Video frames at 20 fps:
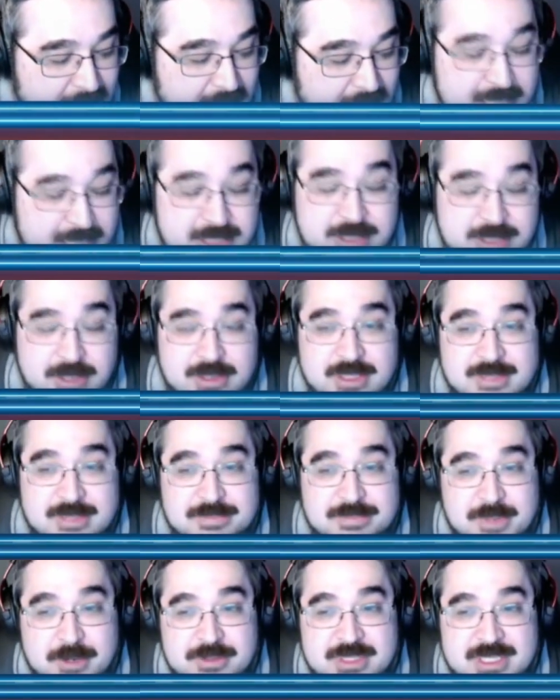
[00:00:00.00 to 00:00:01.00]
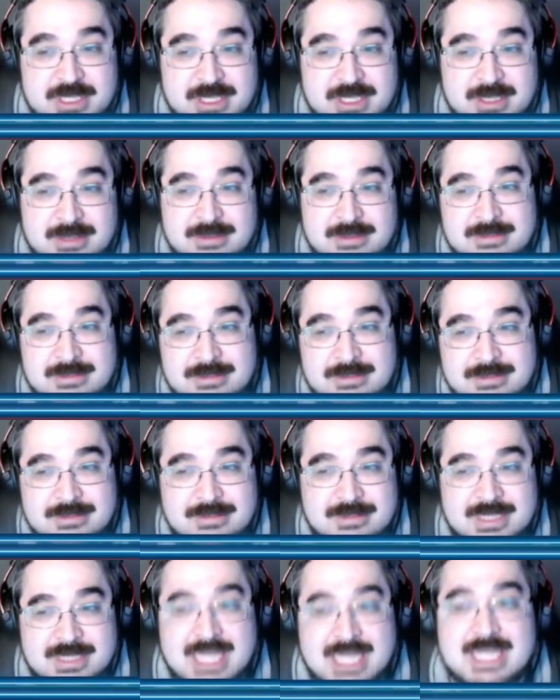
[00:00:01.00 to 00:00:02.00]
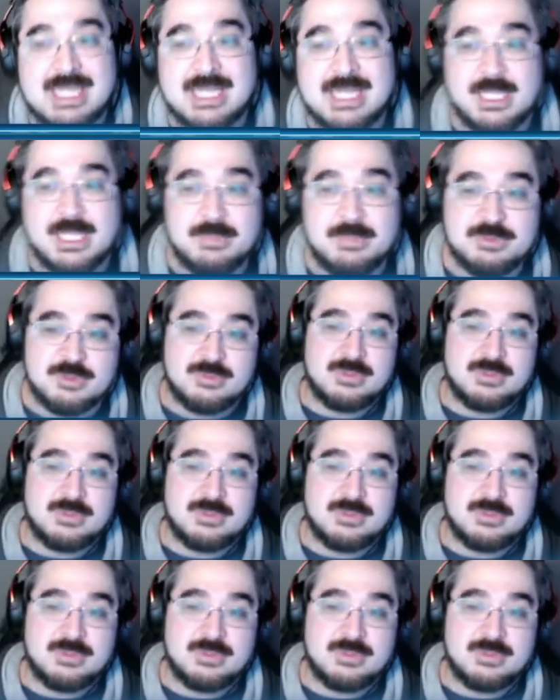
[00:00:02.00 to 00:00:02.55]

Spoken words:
I started taking clips